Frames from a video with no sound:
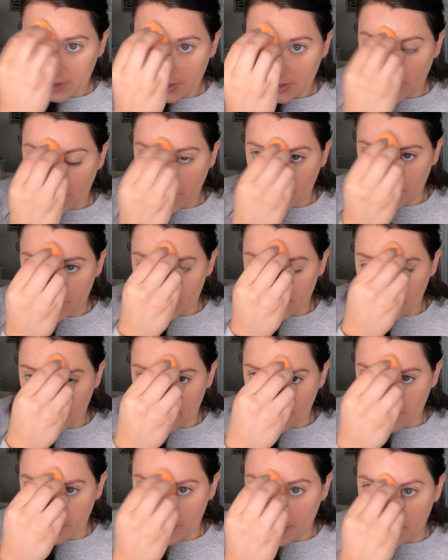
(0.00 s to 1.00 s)
sit here and
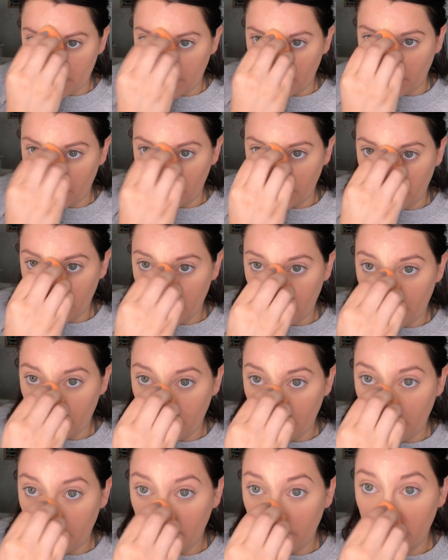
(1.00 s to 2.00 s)
tap it into the
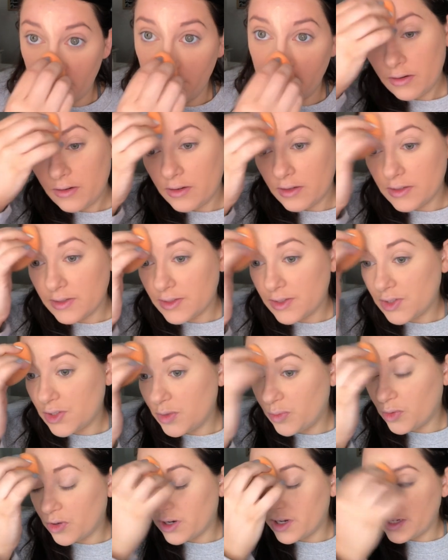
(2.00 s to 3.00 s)
lid. It's
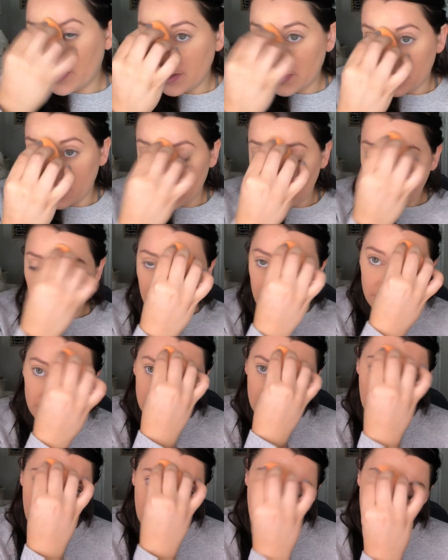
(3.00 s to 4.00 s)
super easy to use.
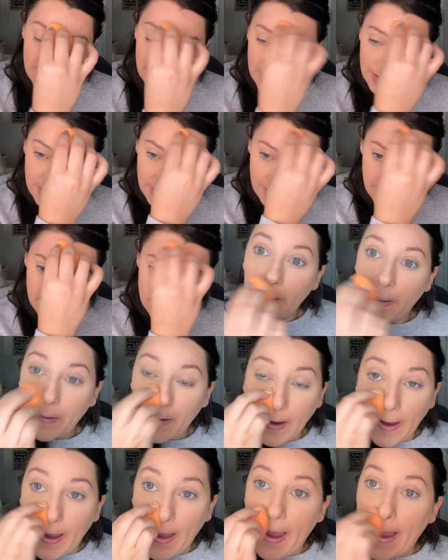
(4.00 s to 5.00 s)
I like that.
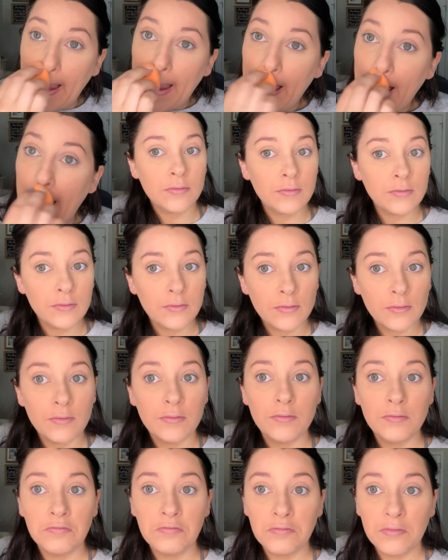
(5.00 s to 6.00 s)
Okay.
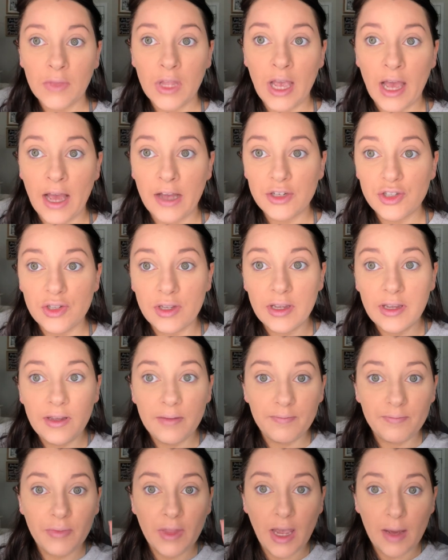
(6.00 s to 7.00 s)
Actually,
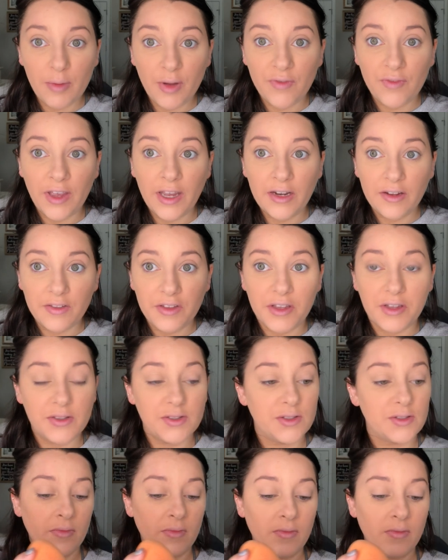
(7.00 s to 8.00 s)
I'm a fan of
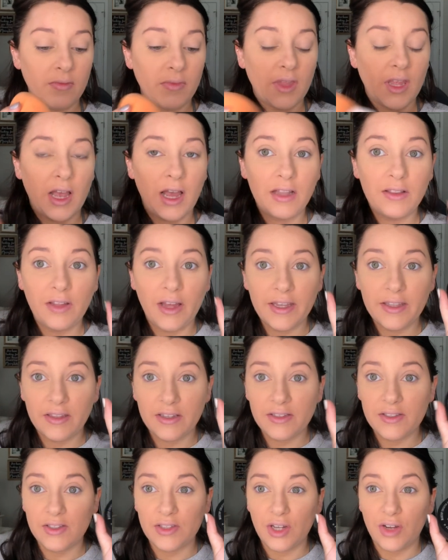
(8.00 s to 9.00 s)
this. I like
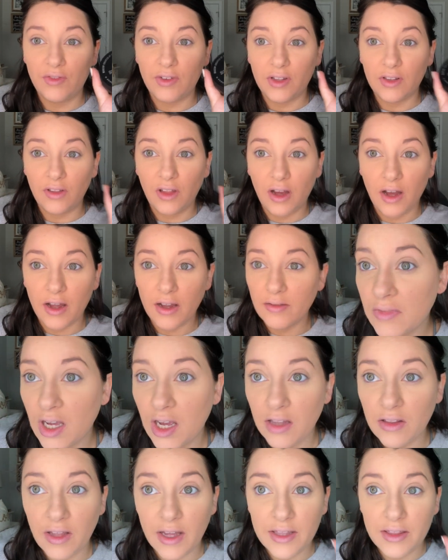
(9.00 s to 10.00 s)
this stuff a lot. I
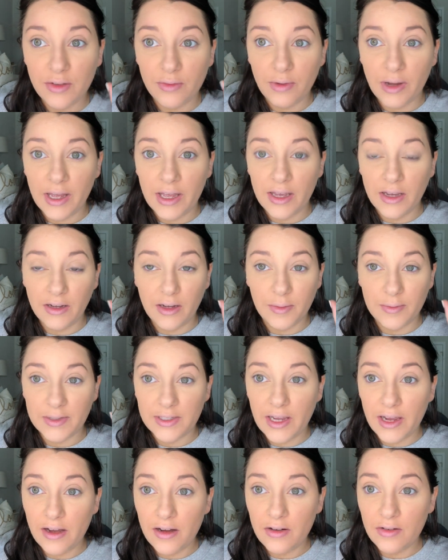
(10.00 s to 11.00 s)
like the way it comes
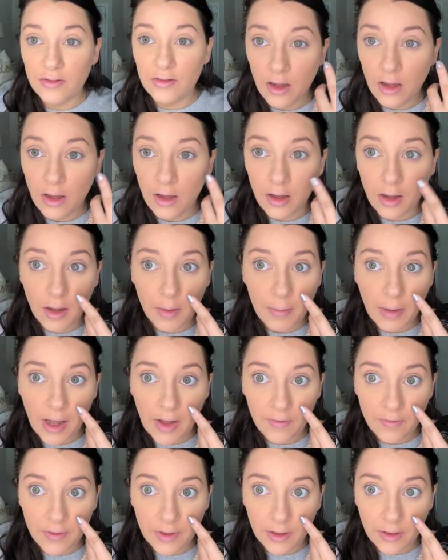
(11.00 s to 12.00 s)
out. Um, I
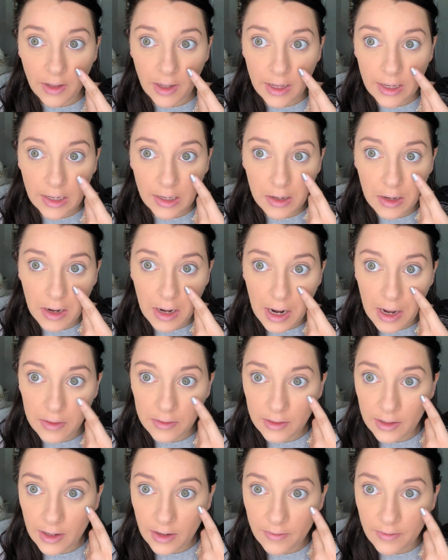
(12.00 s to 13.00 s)
feel like now
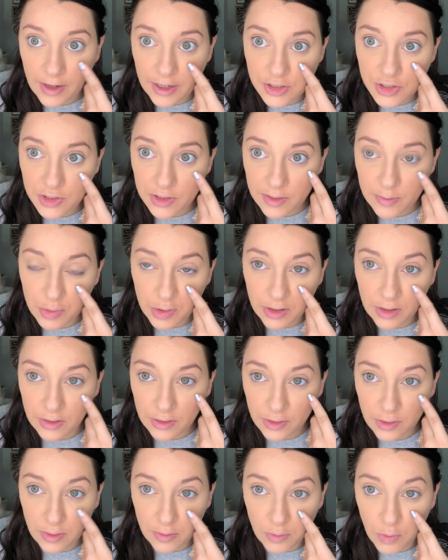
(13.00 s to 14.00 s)
that I've actually put a
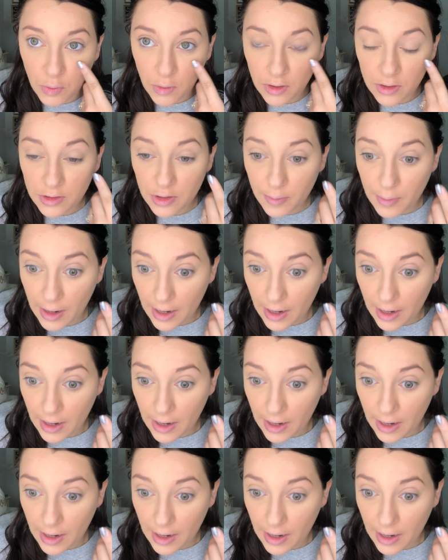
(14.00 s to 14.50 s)
little more under my